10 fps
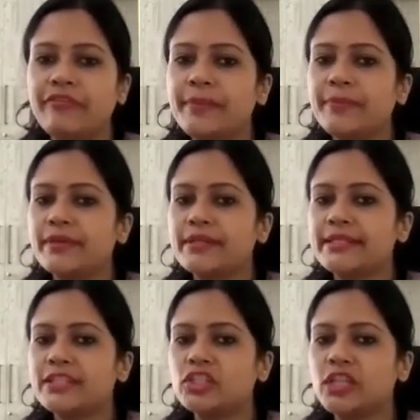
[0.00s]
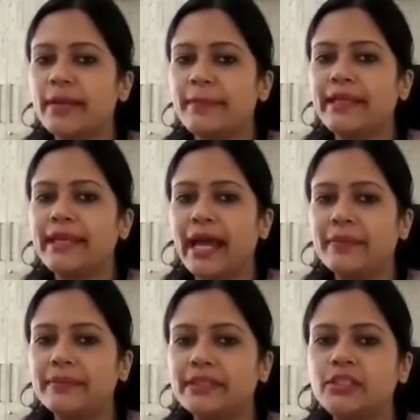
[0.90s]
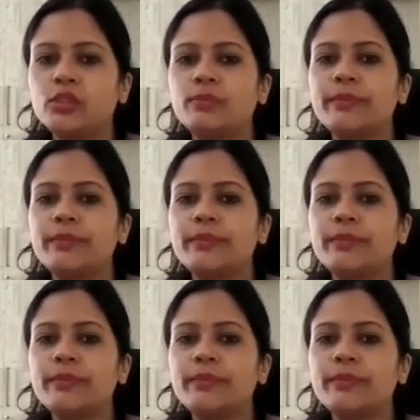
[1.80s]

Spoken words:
Every person shall be liable